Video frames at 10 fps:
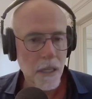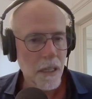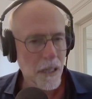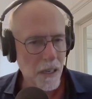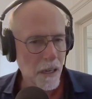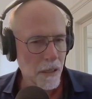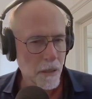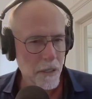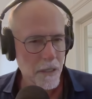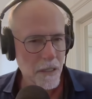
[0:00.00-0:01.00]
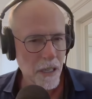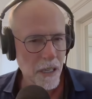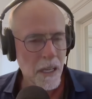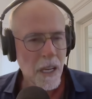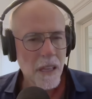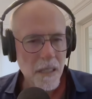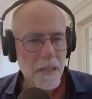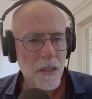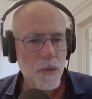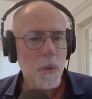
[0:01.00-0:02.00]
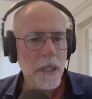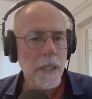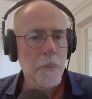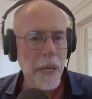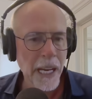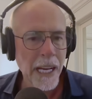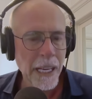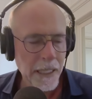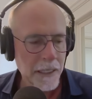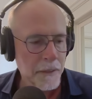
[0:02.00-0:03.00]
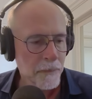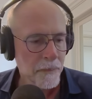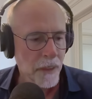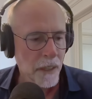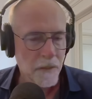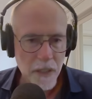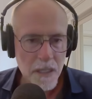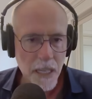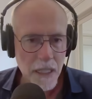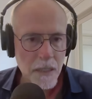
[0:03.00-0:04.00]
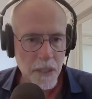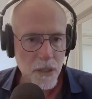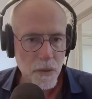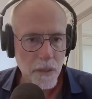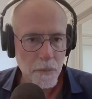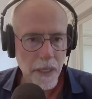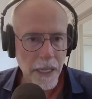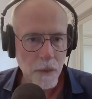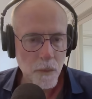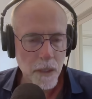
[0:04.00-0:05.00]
And then they call you in and say, this is really bad for the Sesame Street brand.